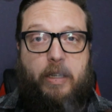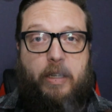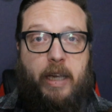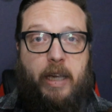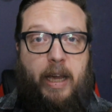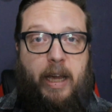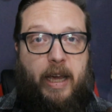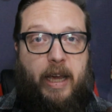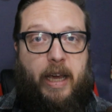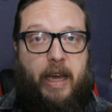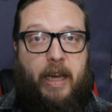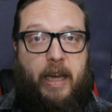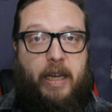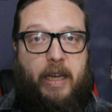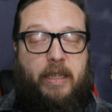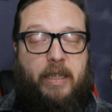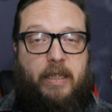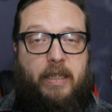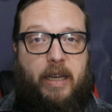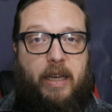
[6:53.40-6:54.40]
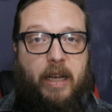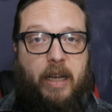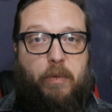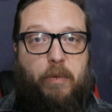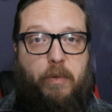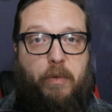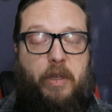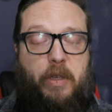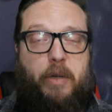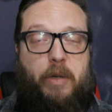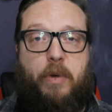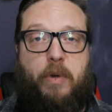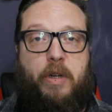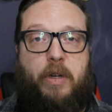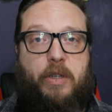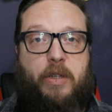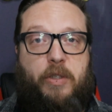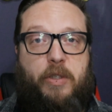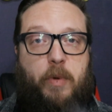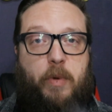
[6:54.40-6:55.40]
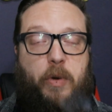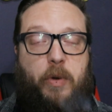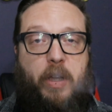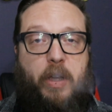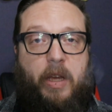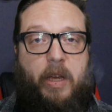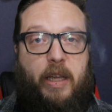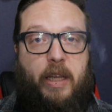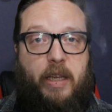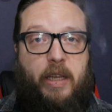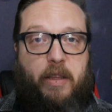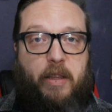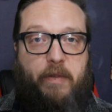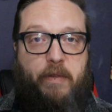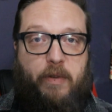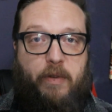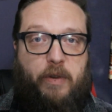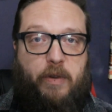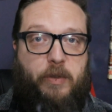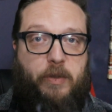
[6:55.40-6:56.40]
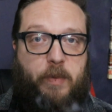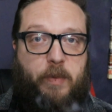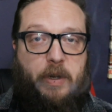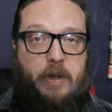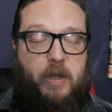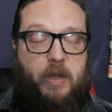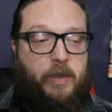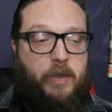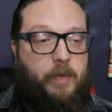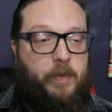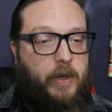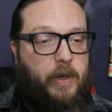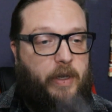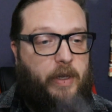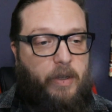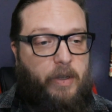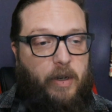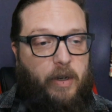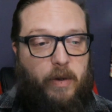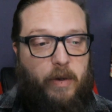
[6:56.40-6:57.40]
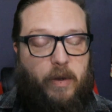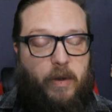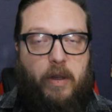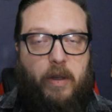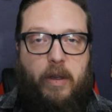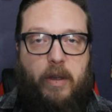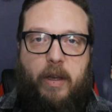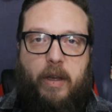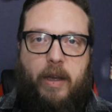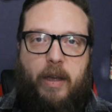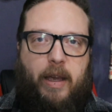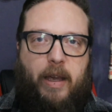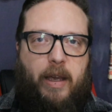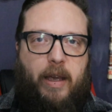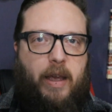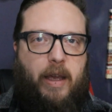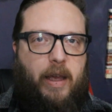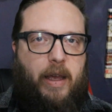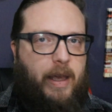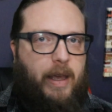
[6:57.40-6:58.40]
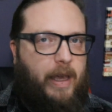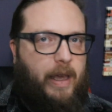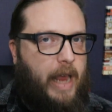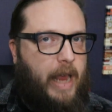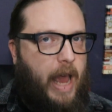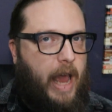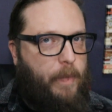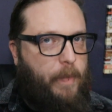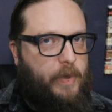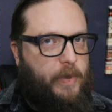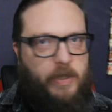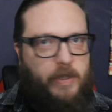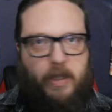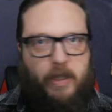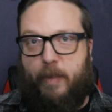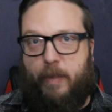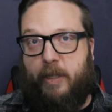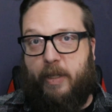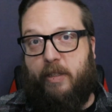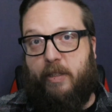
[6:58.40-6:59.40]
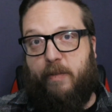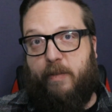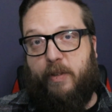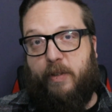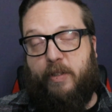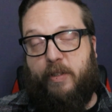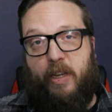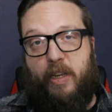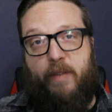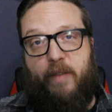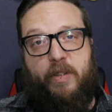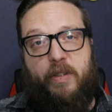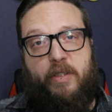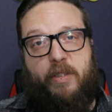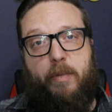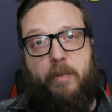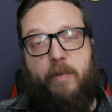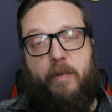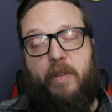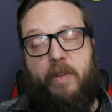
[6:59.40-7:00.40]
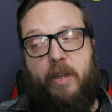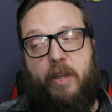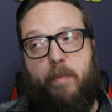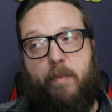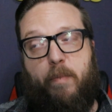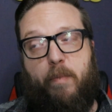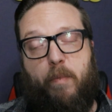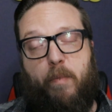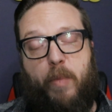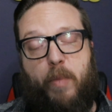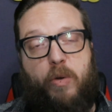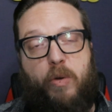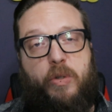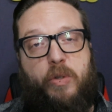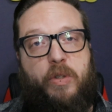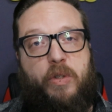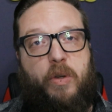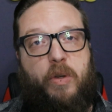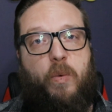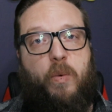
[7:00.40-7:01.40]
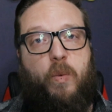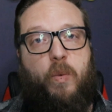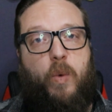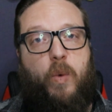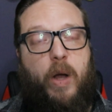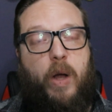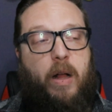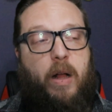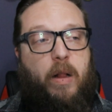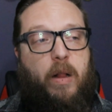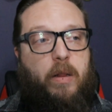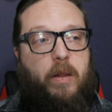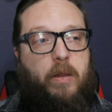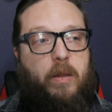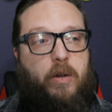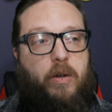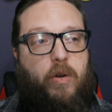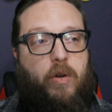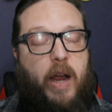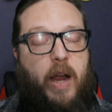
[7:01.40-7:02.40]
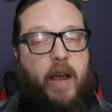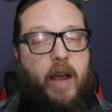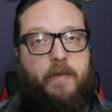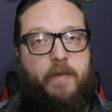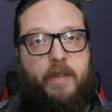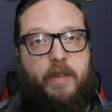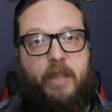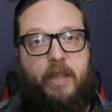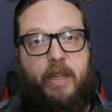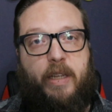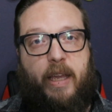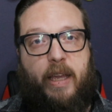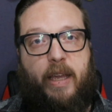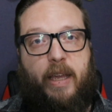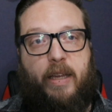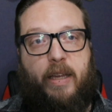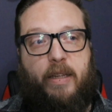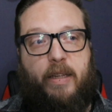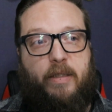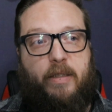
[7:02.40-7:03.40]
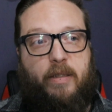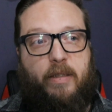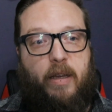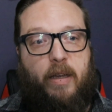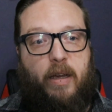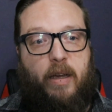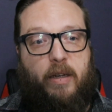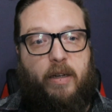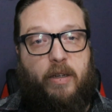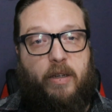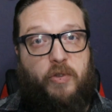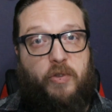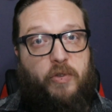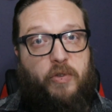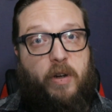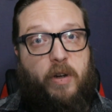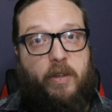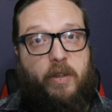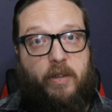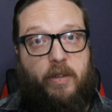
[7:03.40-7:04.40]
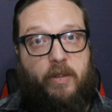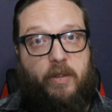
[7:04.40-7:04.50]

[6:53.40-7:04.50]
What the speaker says: and I really wanted to smoke it and get the full experience, but you know, it happens to the best of us, and even some of the most well crafted and constructed